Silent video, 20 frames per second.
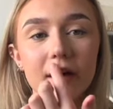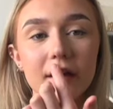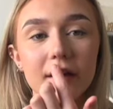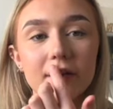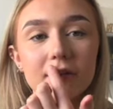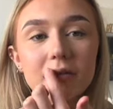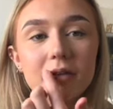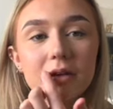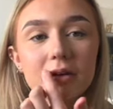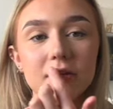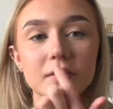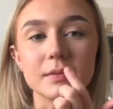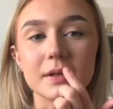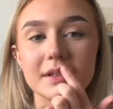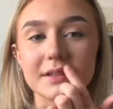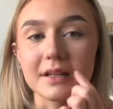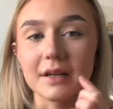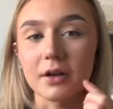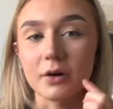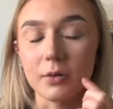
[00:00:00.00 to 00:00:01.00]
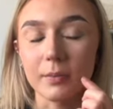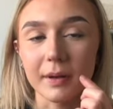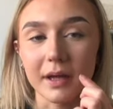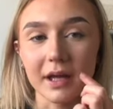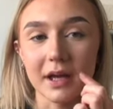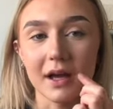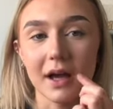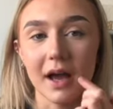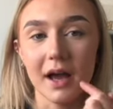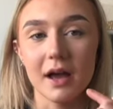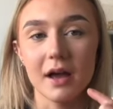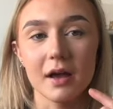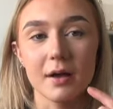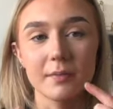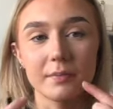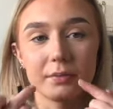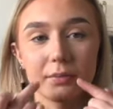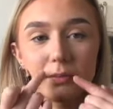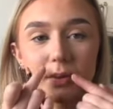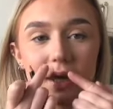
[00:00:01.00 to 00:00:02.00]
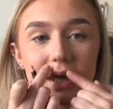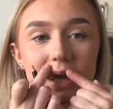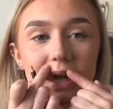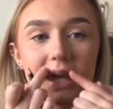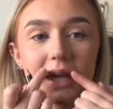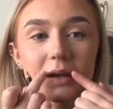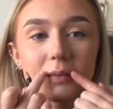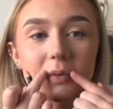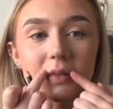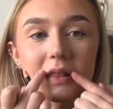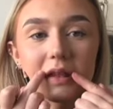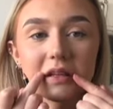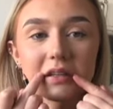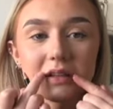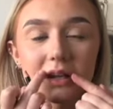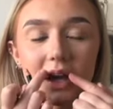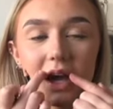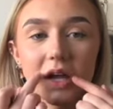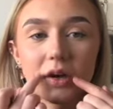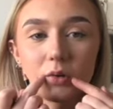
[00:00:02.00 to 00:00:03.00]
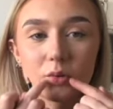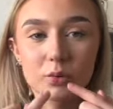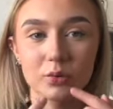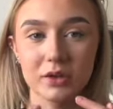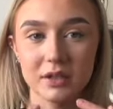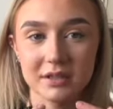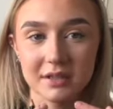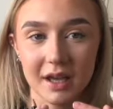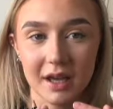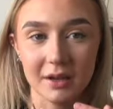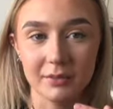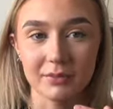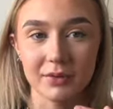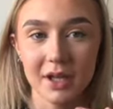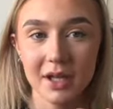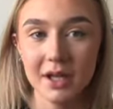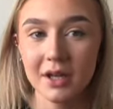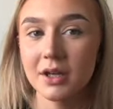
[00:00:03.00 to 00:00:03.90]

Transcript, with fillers: over those bits a little bit, um, but keep this line all the same.